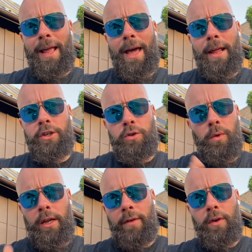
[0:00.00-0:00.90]
at it. Just
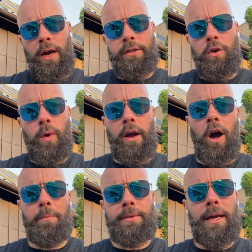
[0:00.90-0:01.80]
want to give you guys a quick
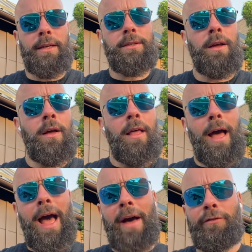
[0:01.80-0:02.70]
update.
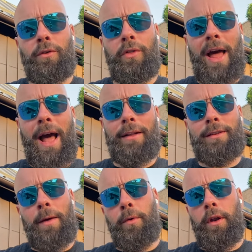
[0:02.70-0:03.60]
After that,
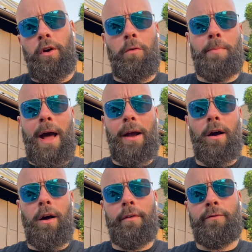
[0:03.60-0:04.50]
I'm going to go back
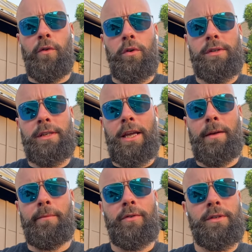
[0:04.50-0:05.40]
on full
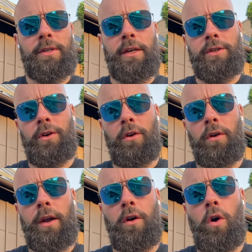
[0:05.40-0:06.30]
steam for Sinister
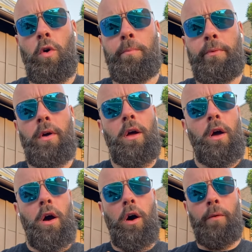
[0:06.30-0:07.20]
and
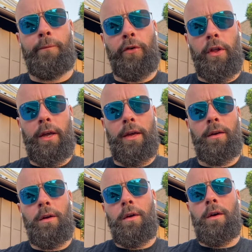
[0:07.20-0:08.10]
hopefully
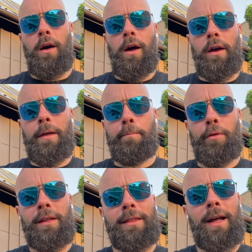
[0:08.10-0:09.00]

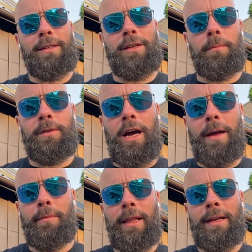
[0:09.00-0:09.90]
complete that
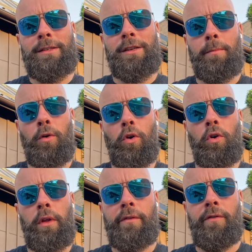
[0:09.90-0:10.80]
sometime late summer,
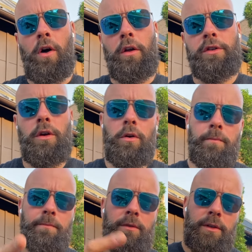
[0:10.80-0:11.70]
early fall. So
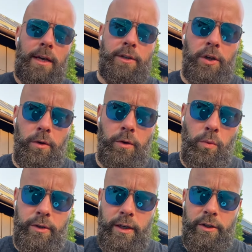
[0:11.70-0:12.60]
stay tuned and
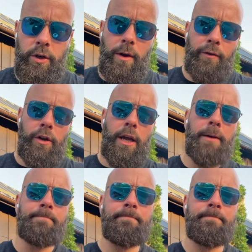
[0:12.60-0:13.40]
we'll see you soon. Have a good day.